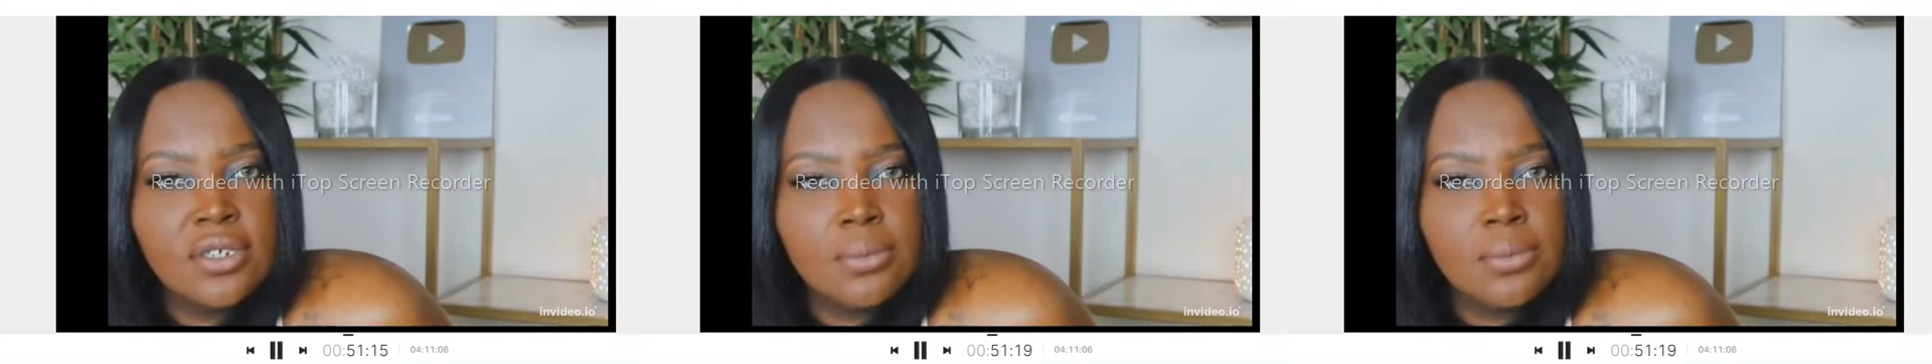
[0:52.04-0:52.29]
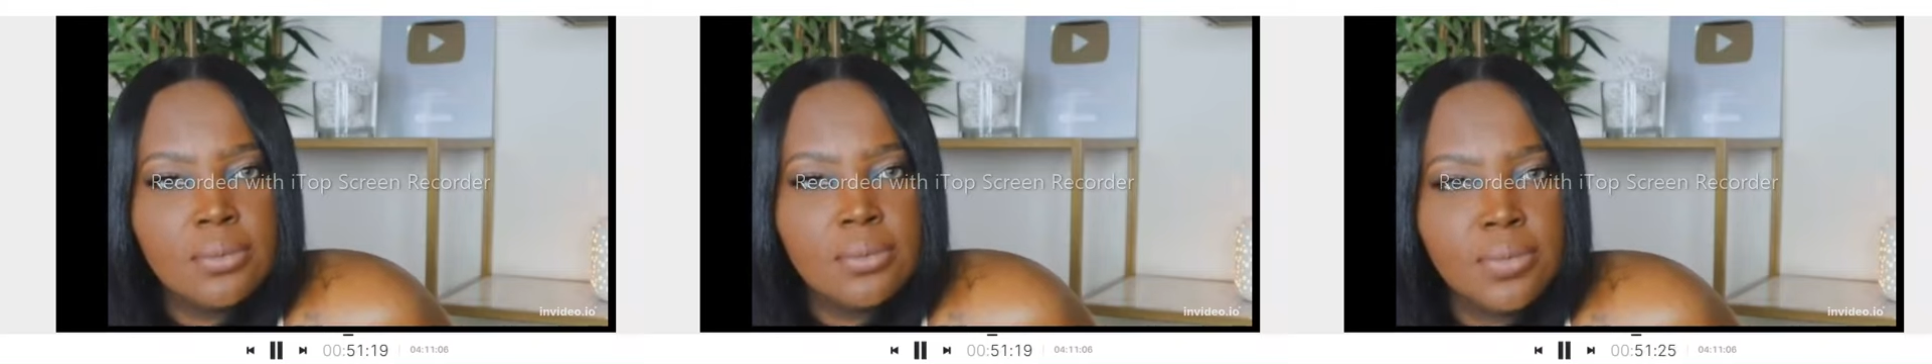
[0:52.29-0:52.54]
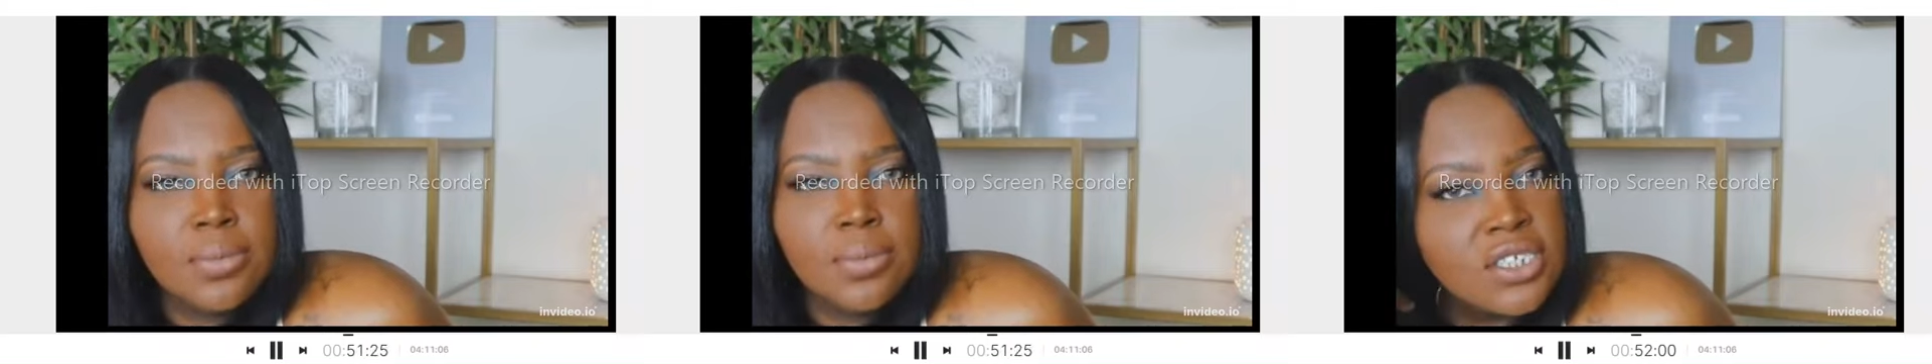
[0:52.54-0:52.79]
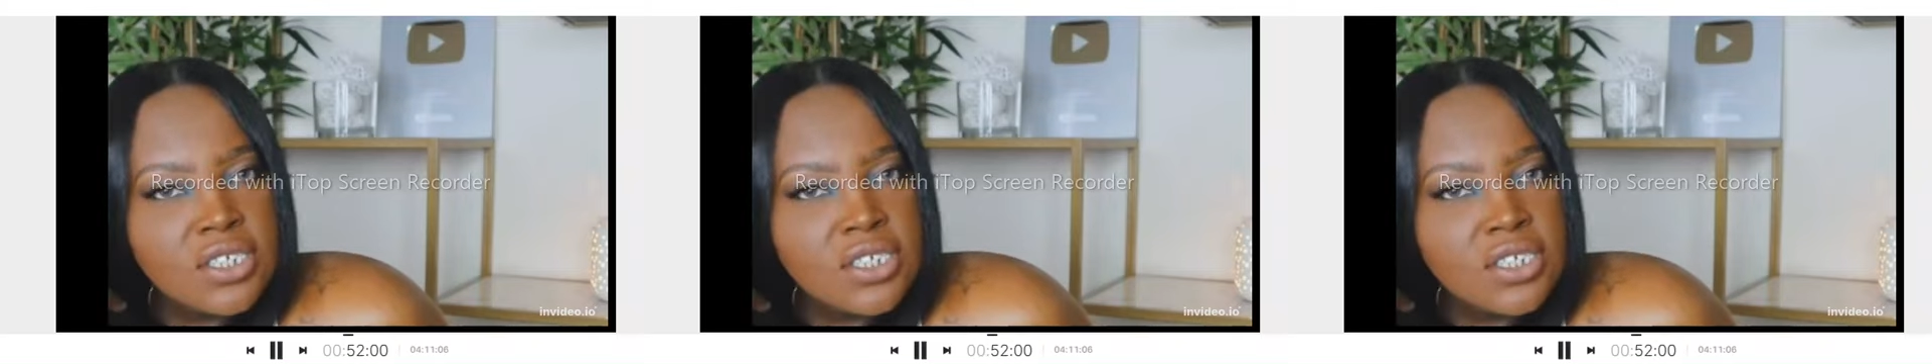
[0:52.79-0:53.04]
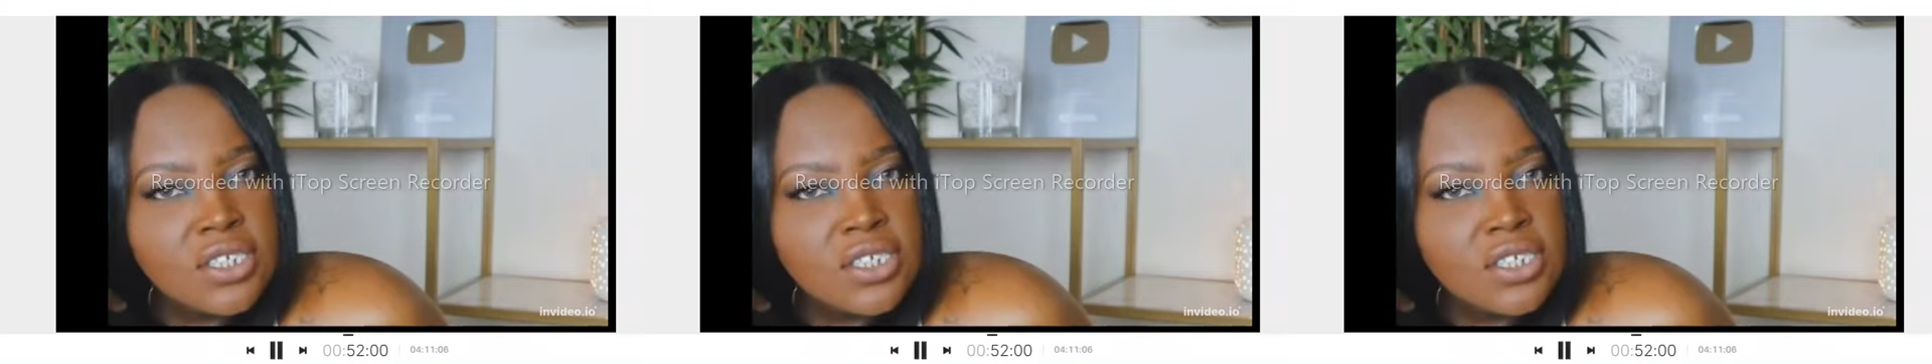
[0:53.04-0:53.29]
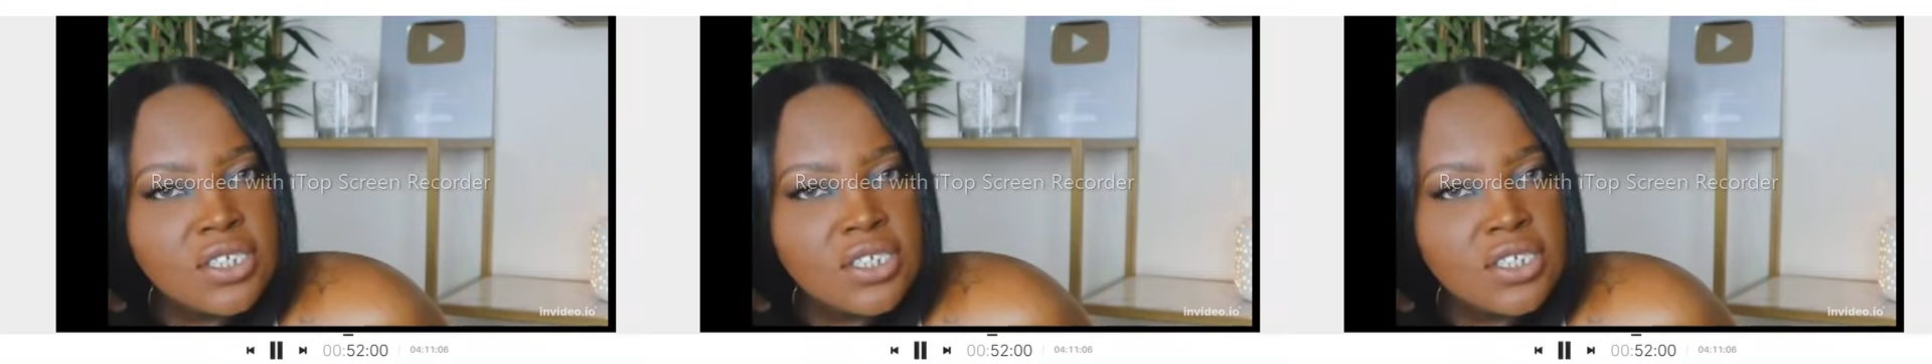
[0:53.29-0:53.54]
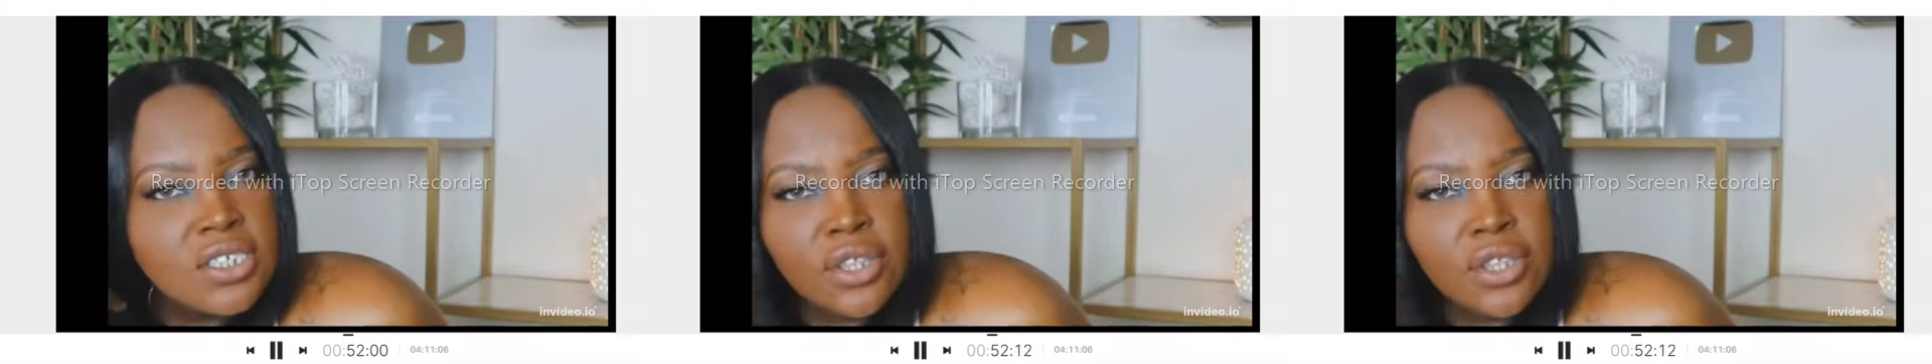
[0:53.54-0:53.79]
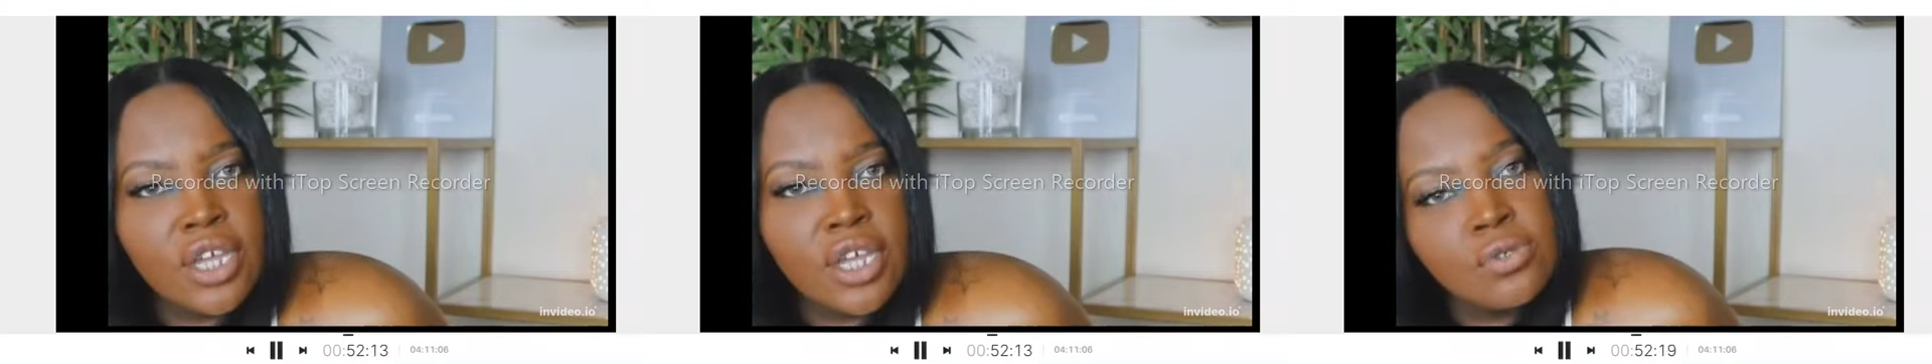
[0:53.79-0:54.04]
But this is the hair
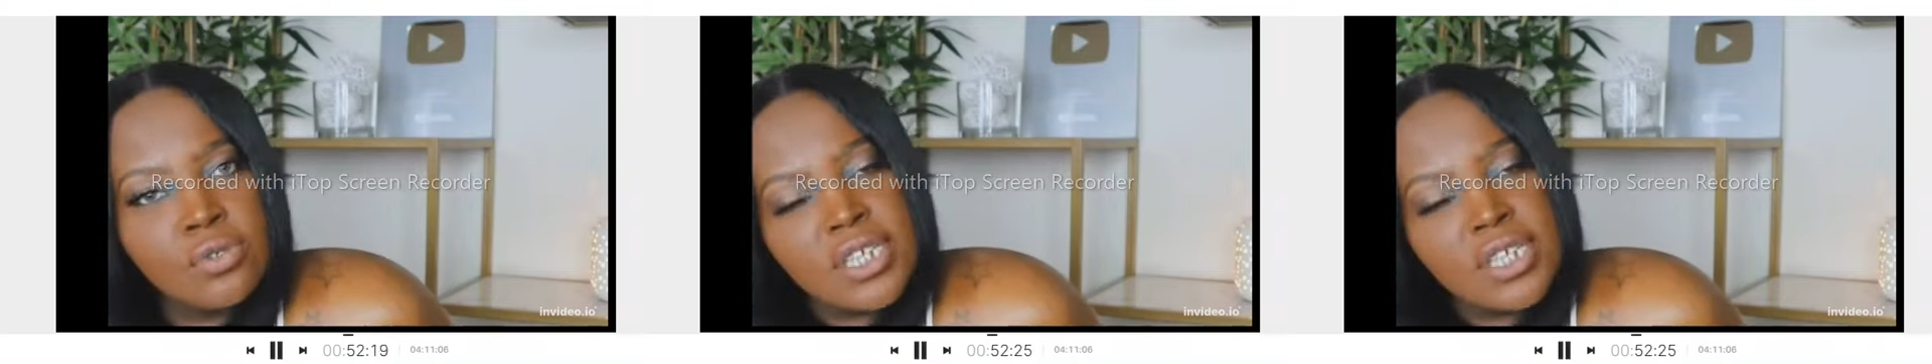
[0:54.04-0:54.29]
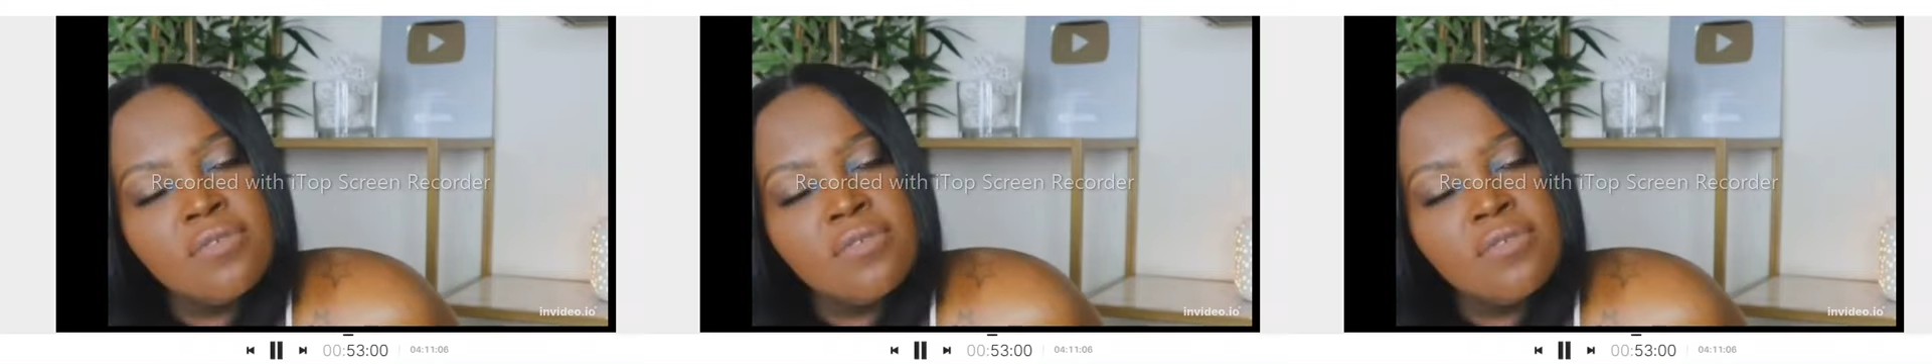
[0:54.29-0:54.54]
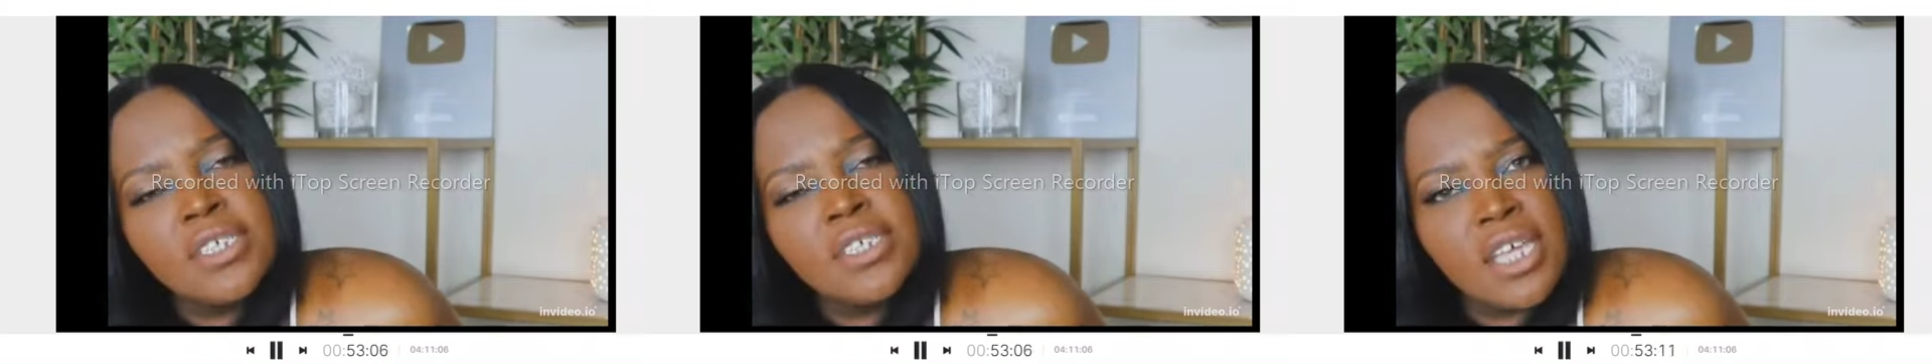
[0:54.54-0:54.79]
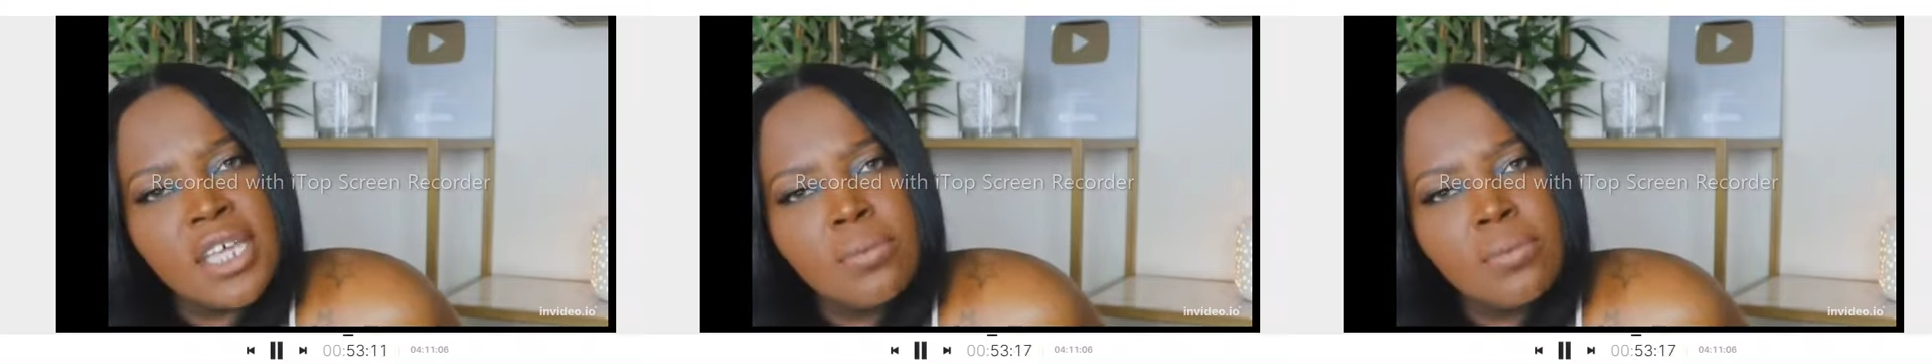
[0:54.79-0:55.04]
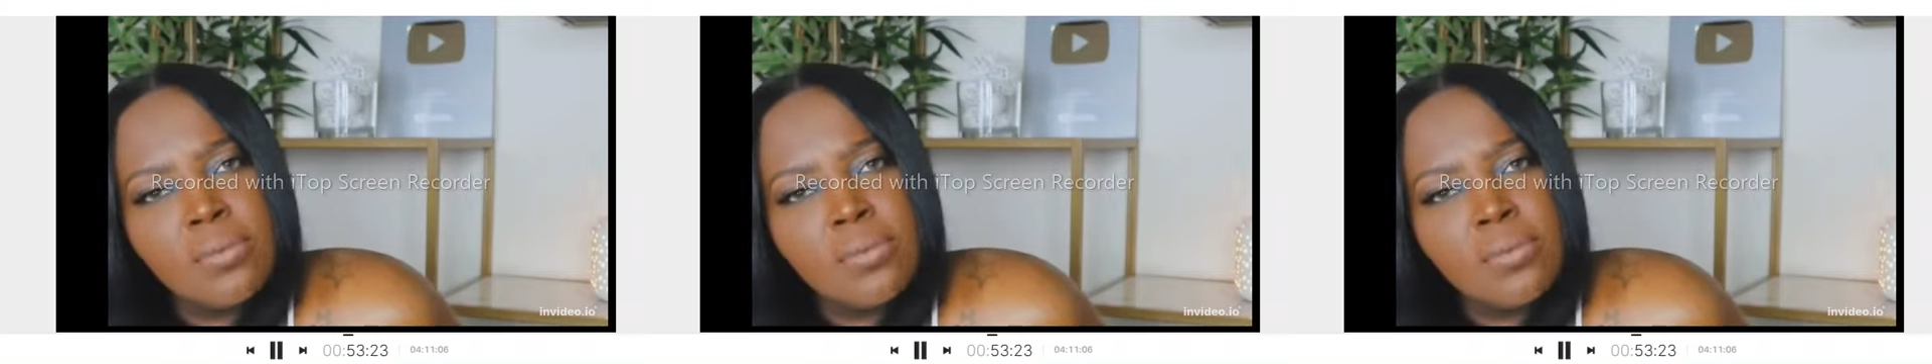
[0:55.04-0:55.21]
that grows out of my scalp.